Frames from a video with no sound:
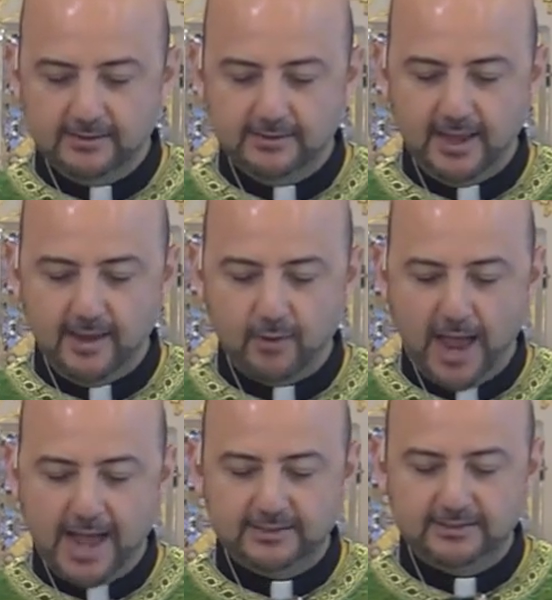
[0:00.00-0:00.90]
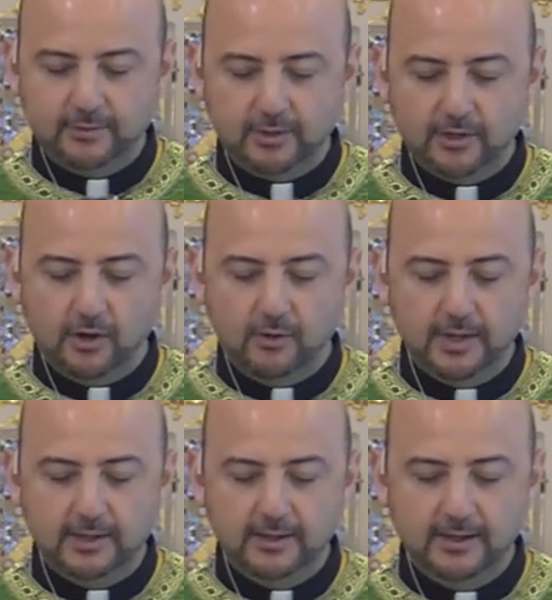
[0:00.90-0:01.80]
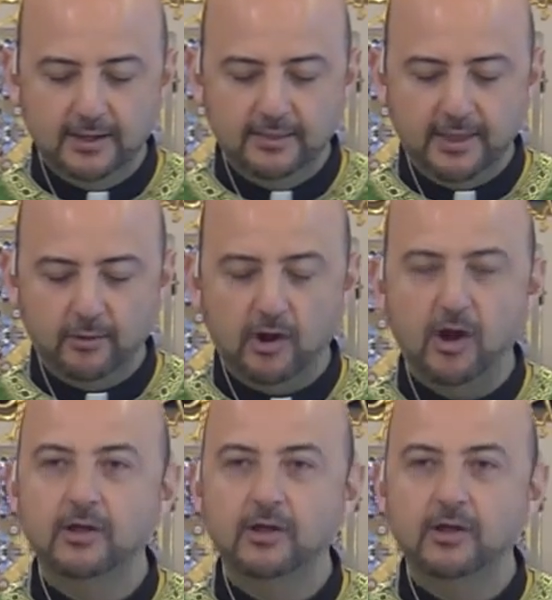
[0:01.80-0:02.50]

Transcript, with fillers: they, as they were going, they were all